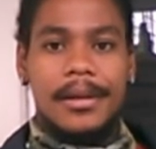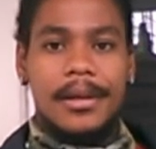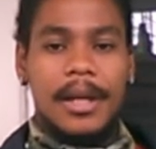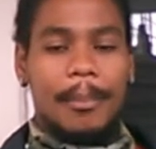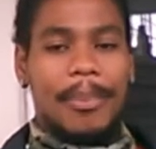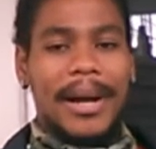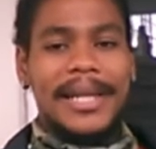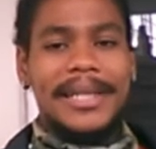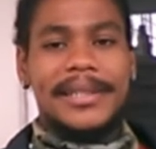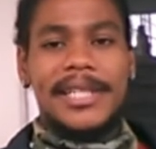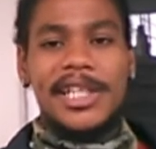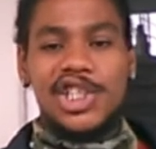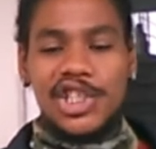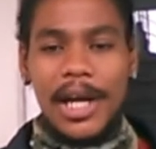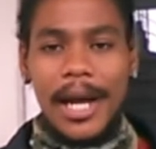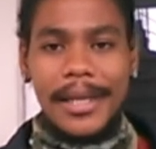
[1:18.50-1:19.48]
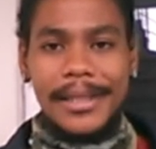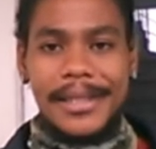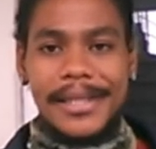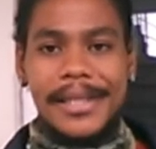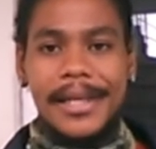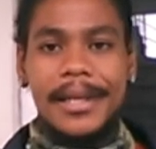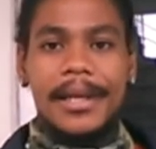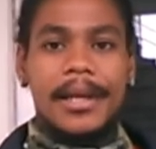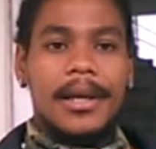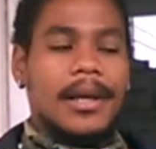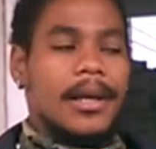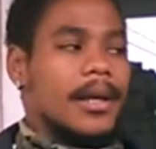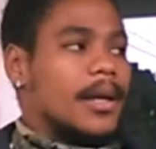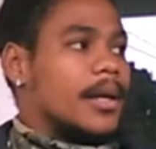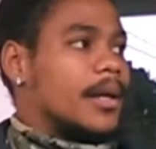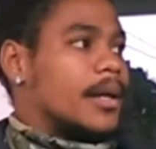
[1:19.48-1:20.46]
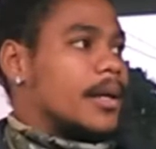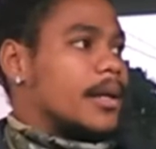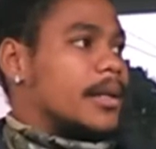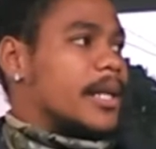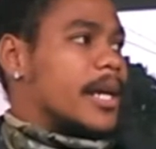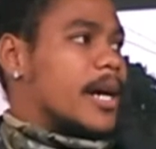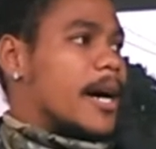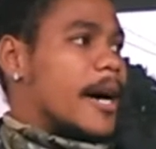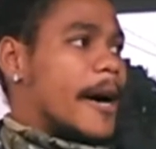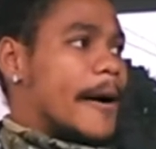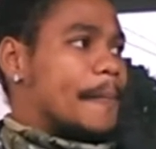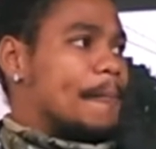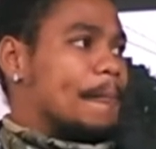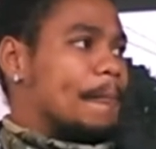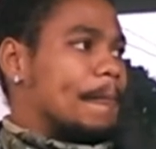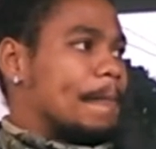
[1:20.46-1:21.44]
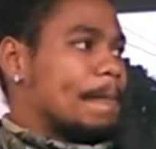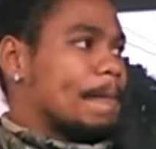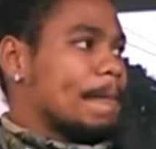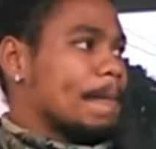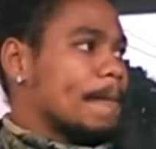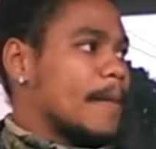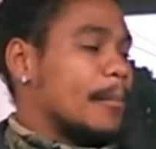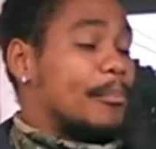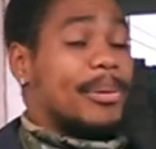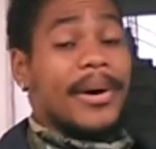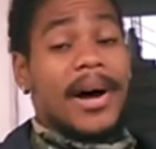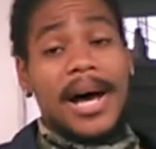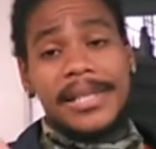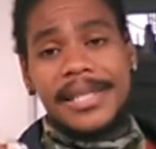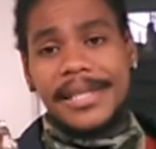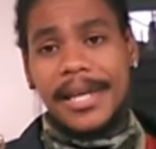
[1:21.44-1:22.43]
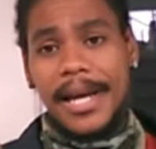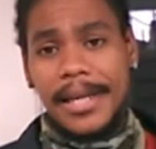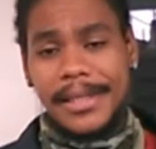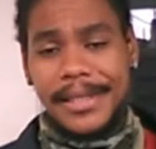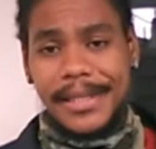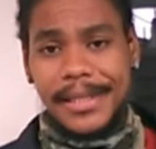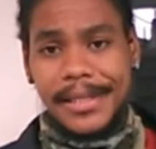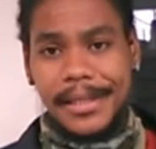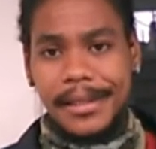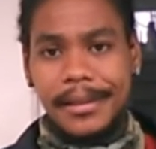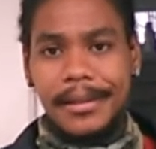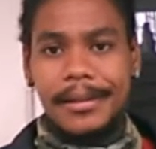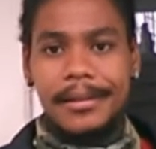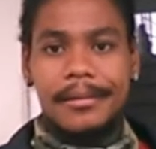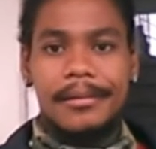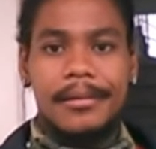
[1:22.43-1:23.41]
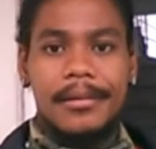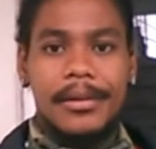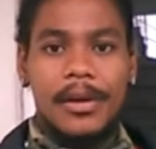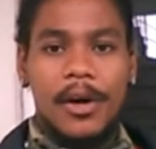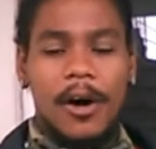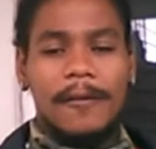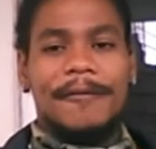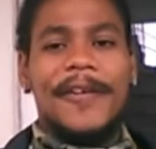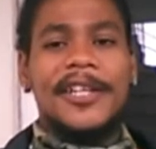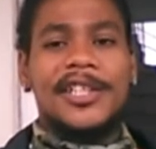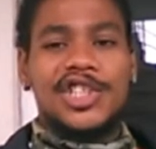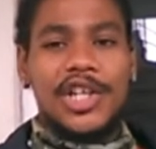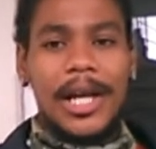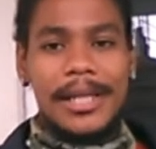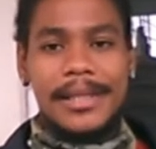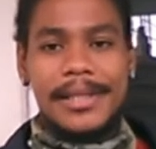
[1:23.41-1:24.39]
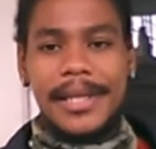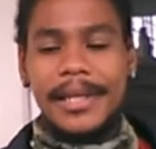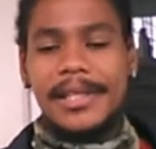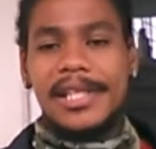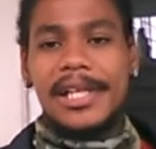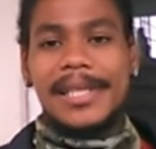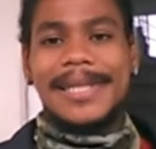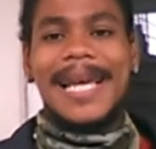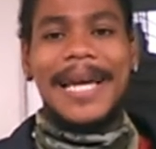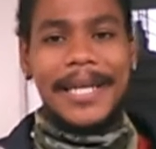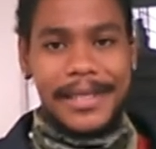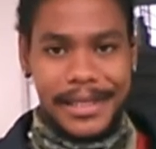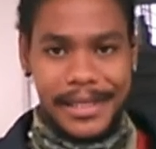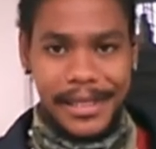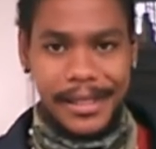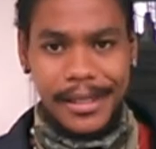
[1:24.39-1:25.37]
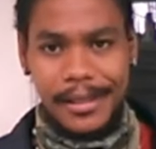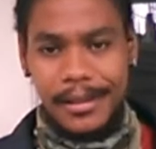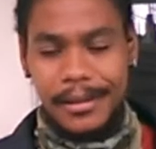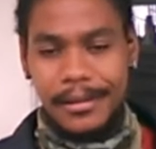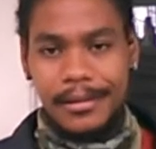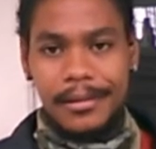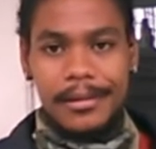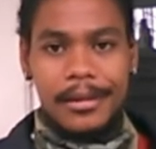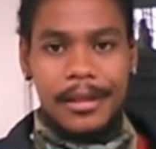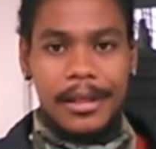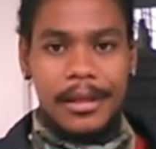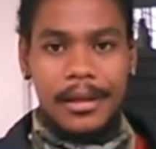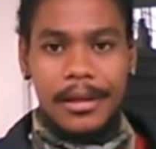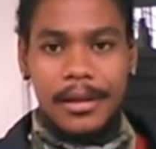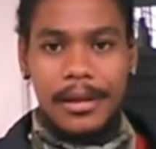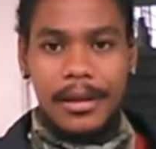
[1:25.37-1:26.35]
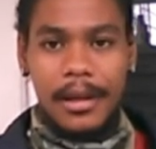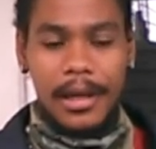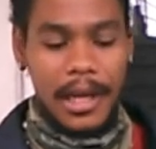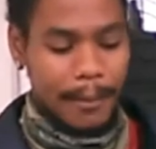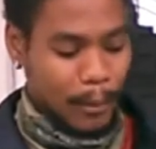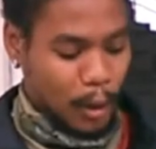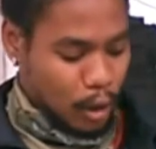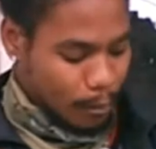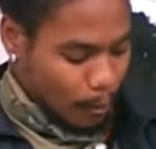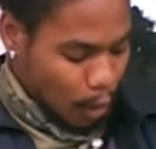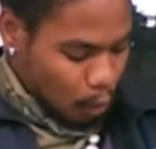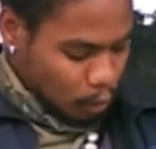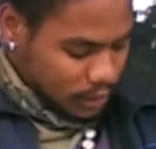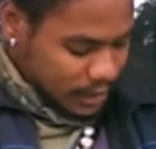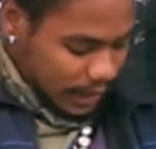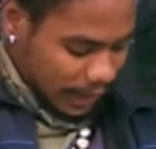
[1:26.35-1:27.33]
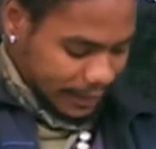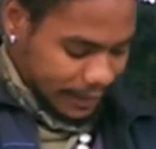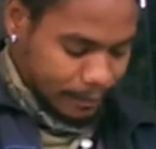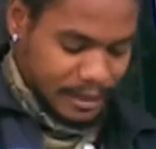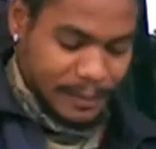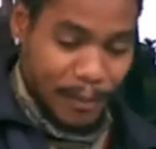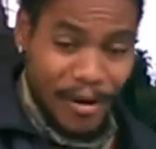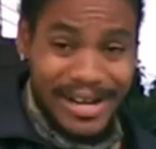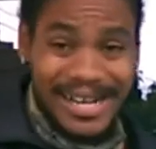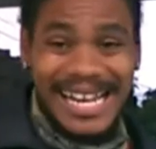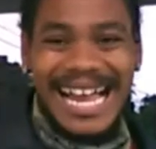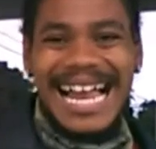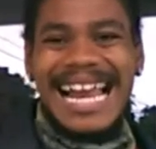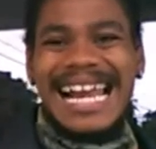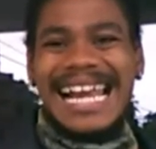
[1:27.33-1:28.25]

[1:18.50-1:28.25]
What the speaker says: The politicians, the pastors, officials in society. Them come out and them spread